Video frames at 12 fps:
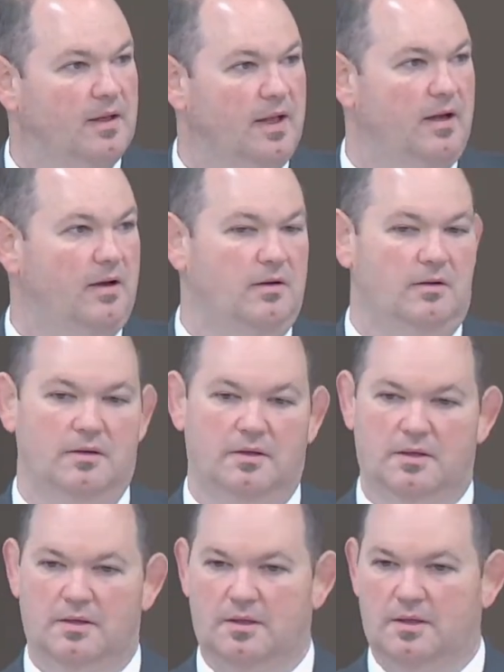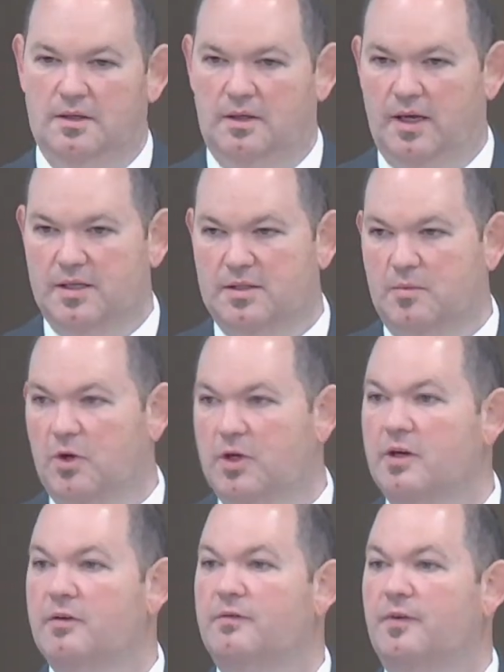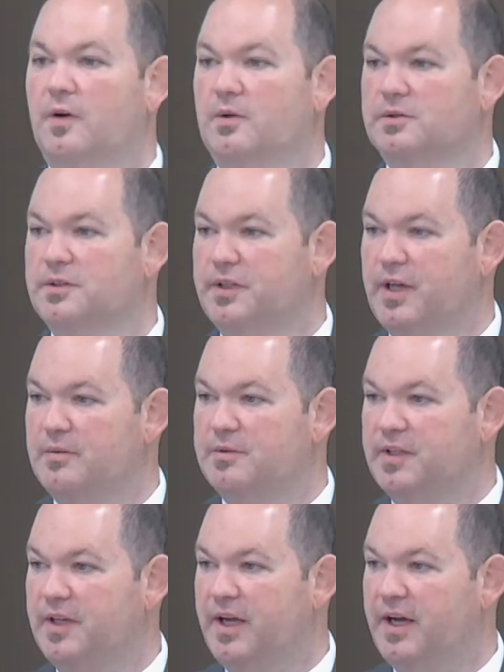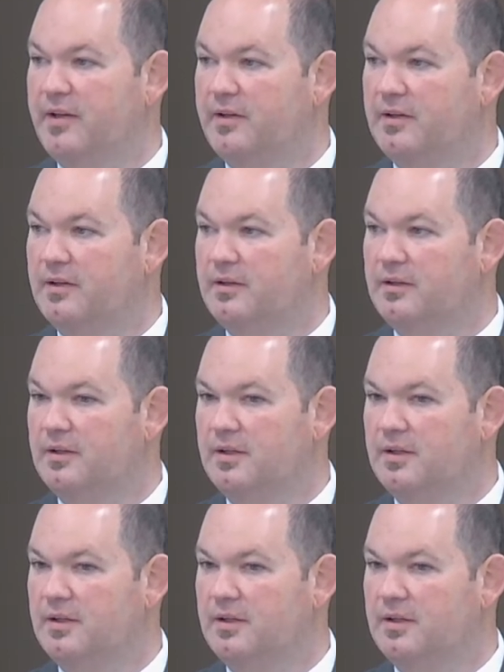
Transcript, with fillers: Now, as the book unfolds and comes together,